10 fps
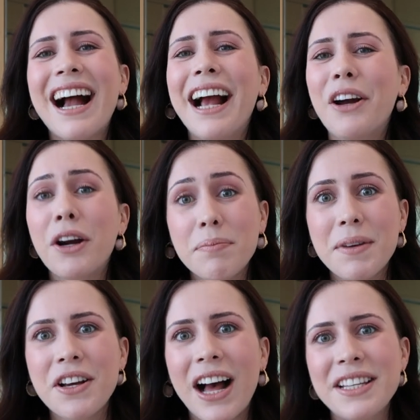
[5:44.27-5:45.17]
I hope
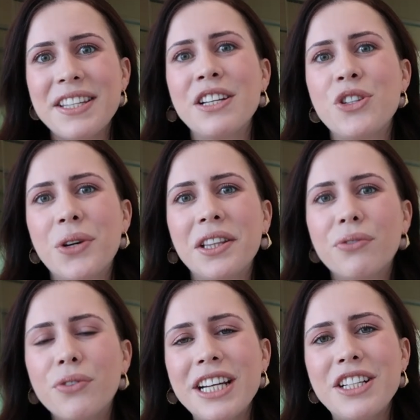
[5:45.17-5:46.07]
you guys enjoyed the
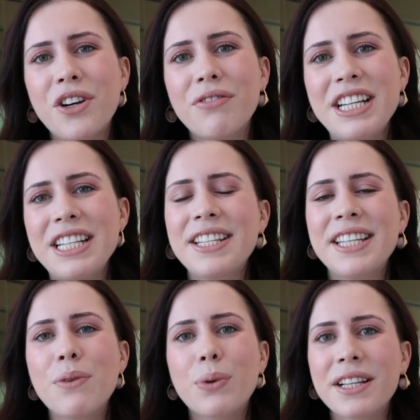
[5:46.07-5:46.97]
footage of it to
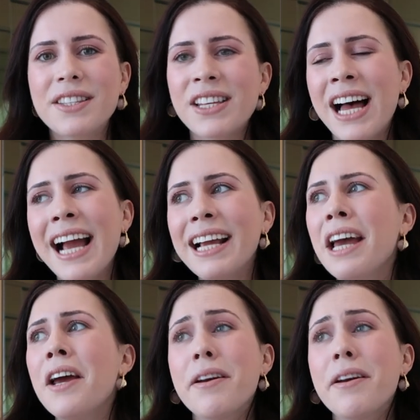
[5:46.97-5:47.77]
see what it's like.